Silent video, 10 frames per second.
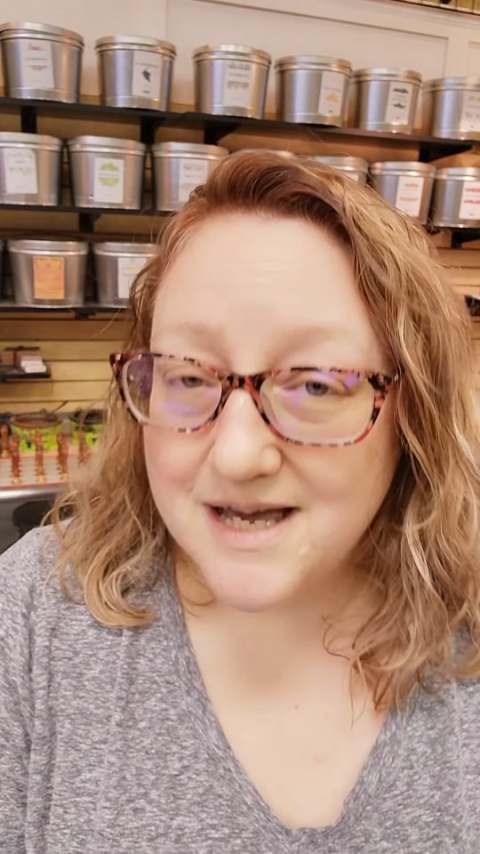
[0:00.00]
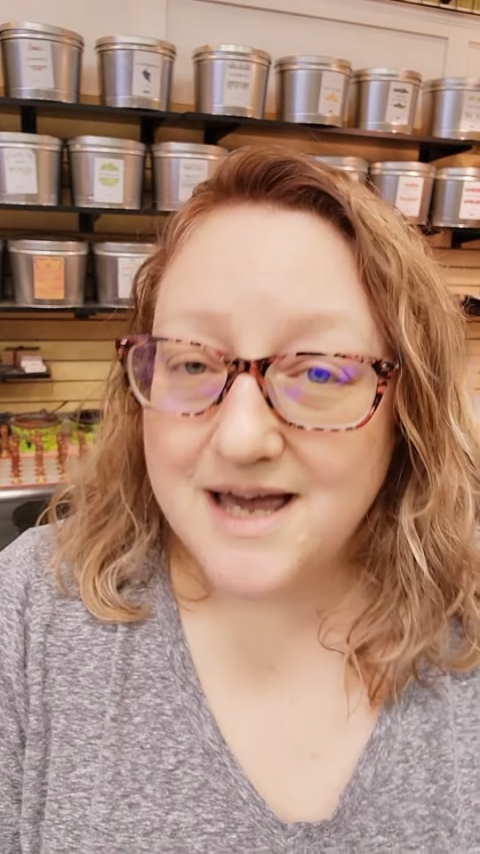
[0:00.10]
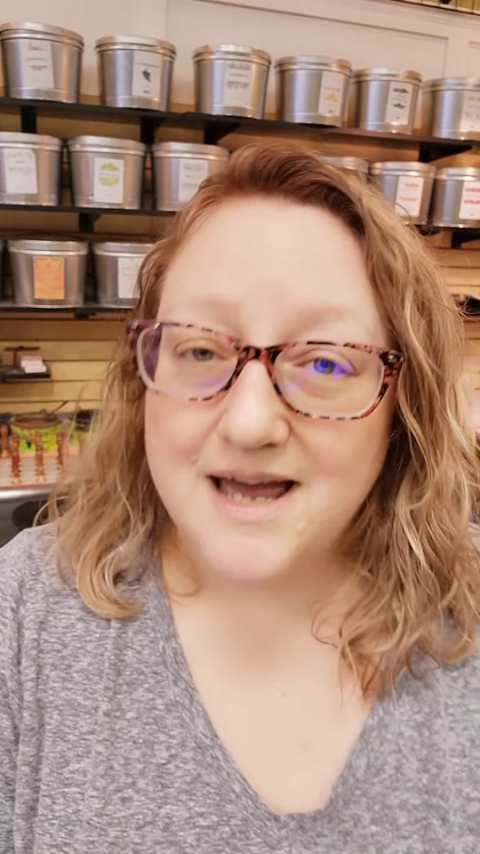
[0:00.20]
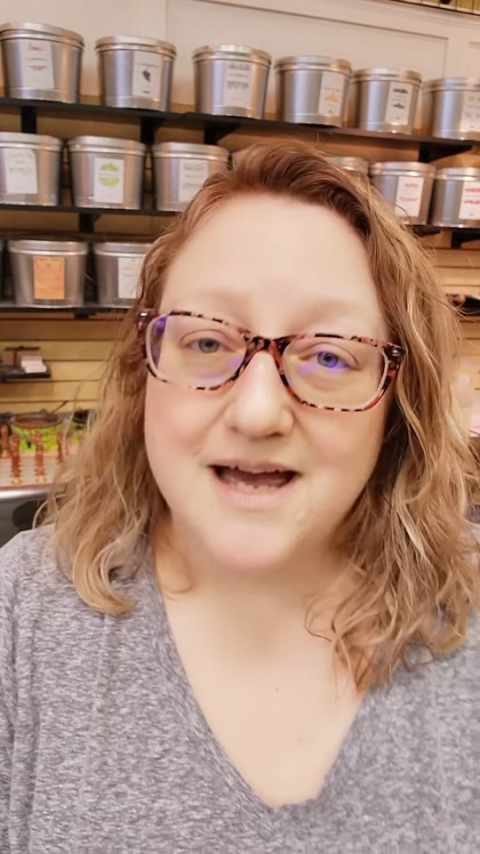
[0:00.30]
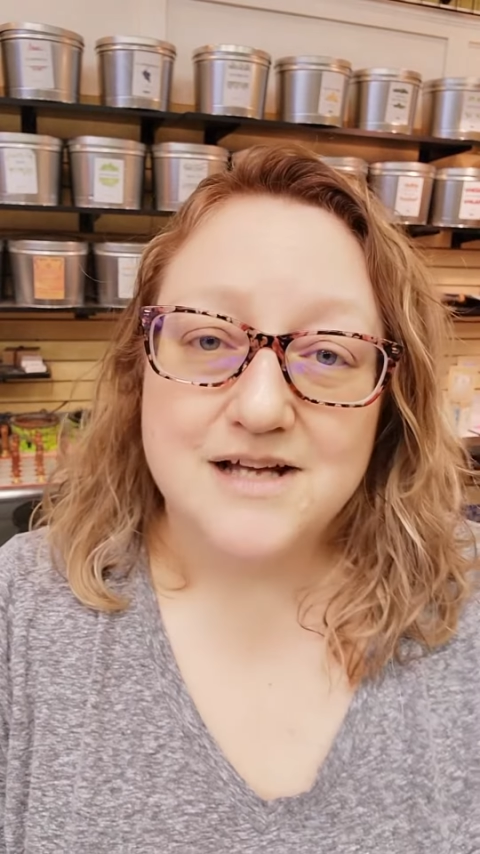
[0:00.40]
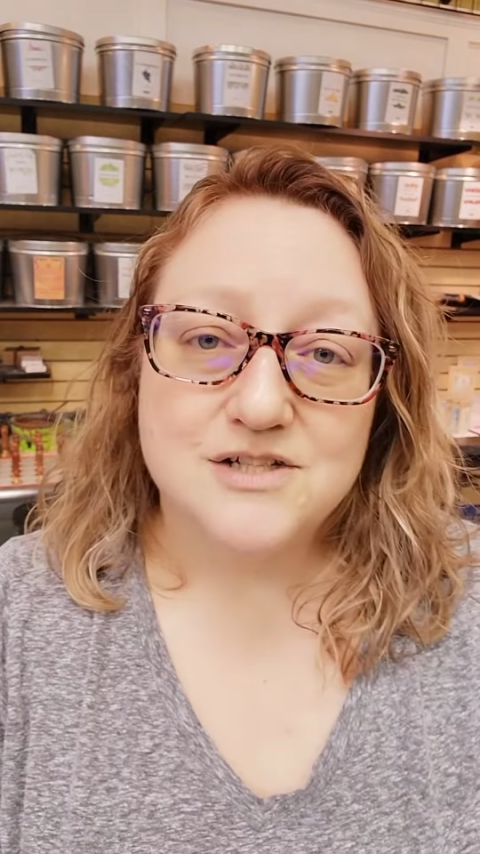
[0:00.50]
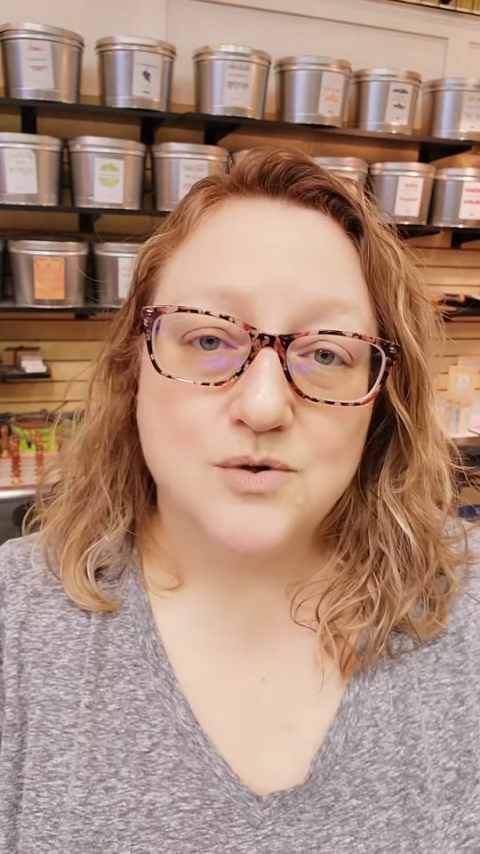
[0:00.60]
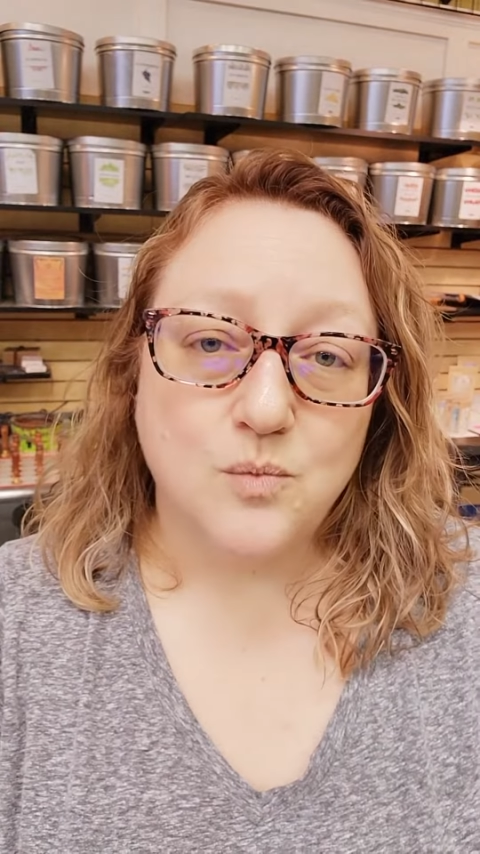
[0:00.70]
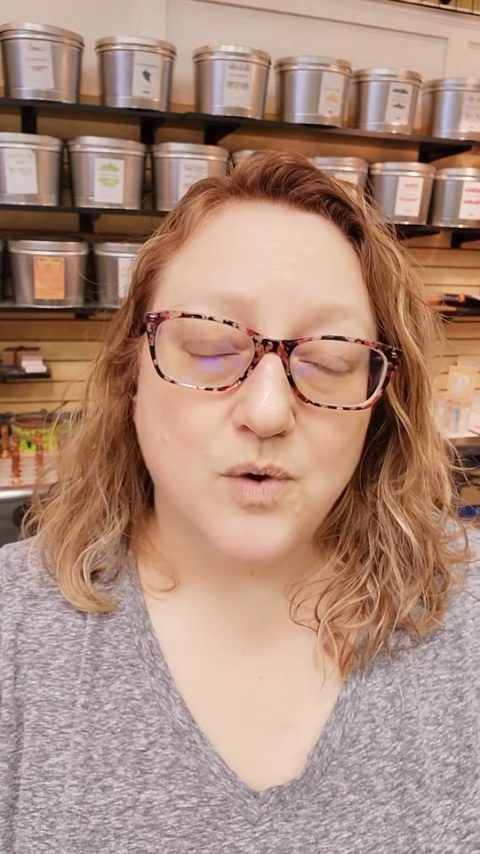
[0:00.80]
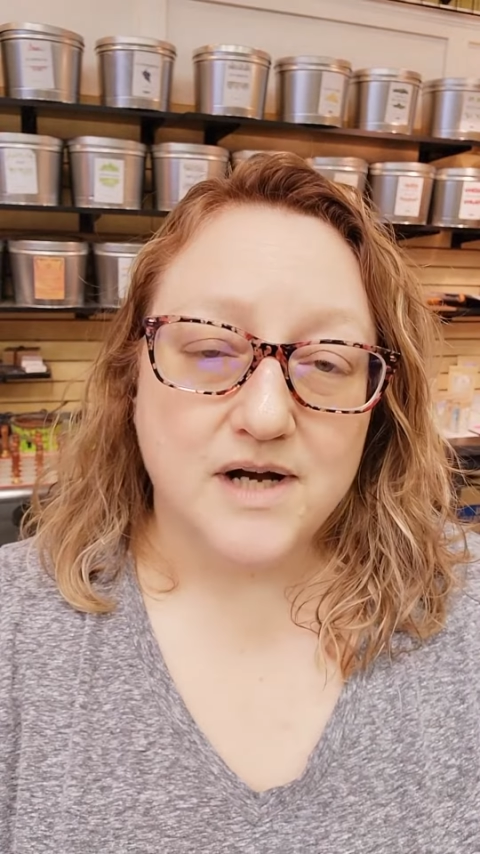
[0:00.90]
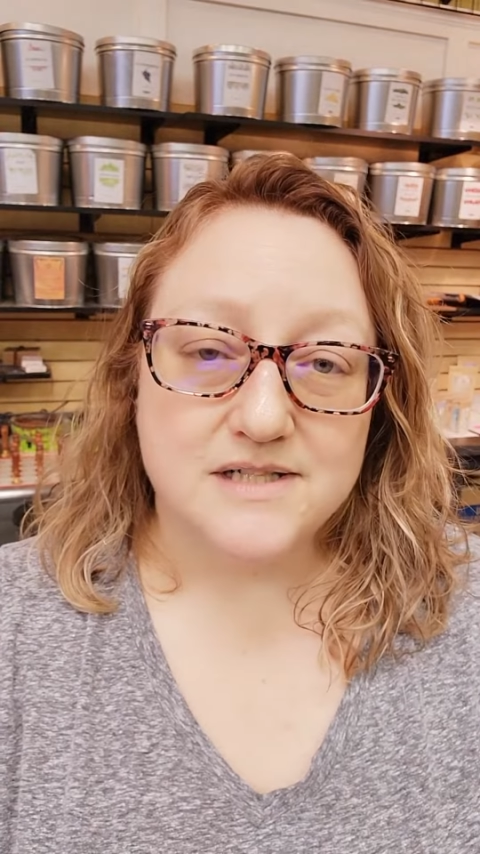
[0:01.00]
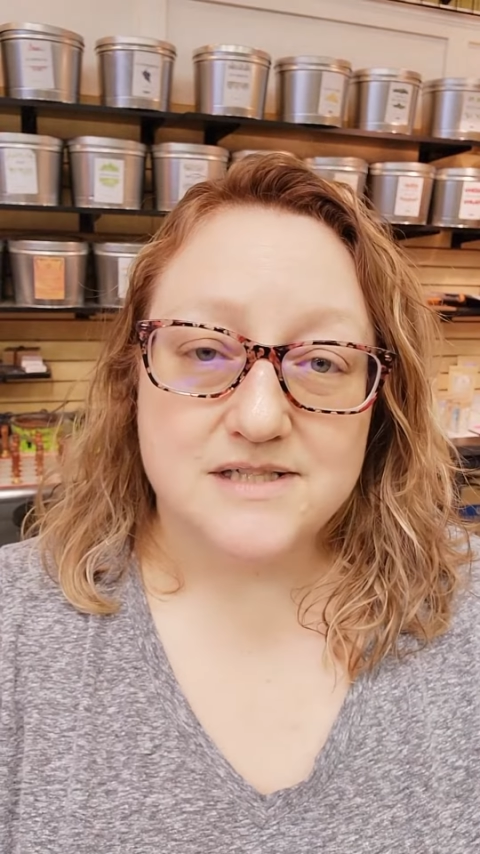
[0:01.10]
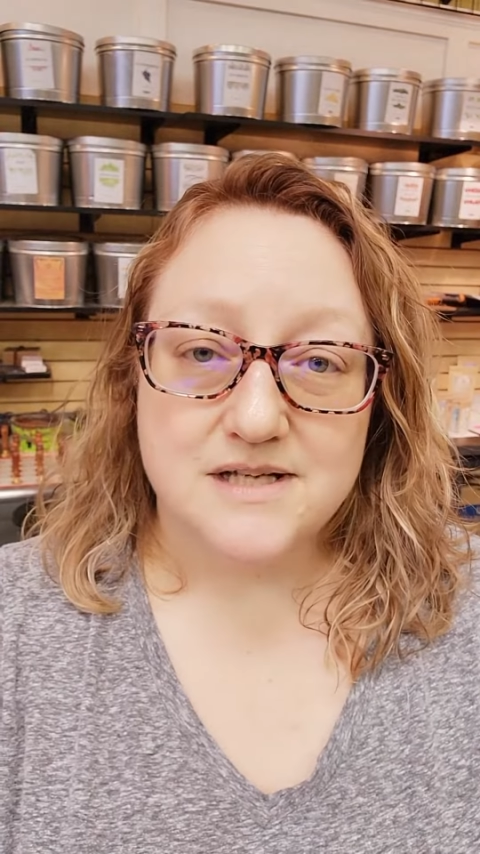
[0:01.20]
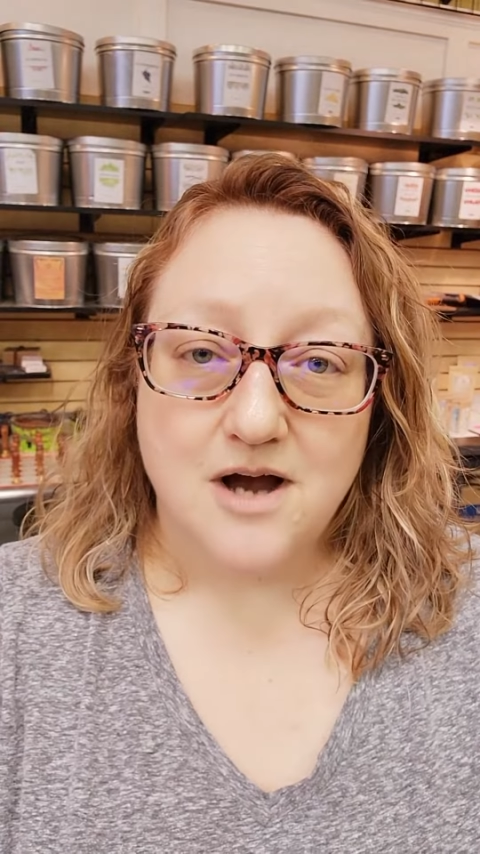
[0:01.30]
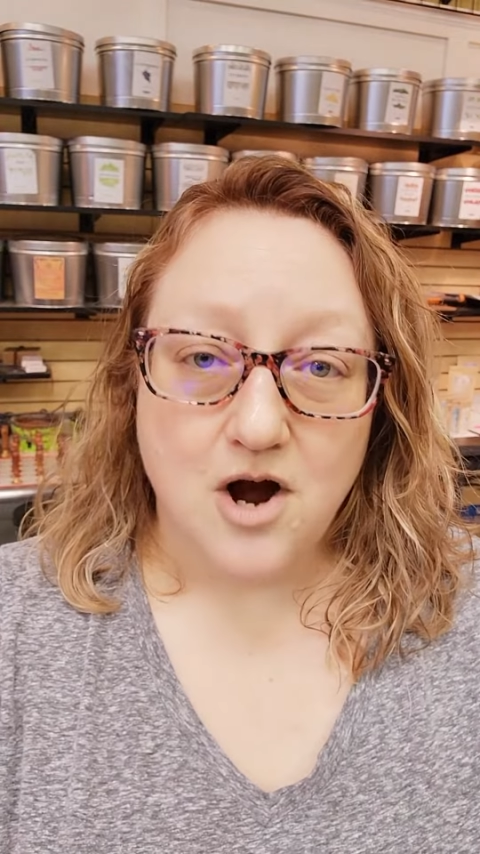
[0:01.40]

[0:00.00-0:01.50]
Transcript: and what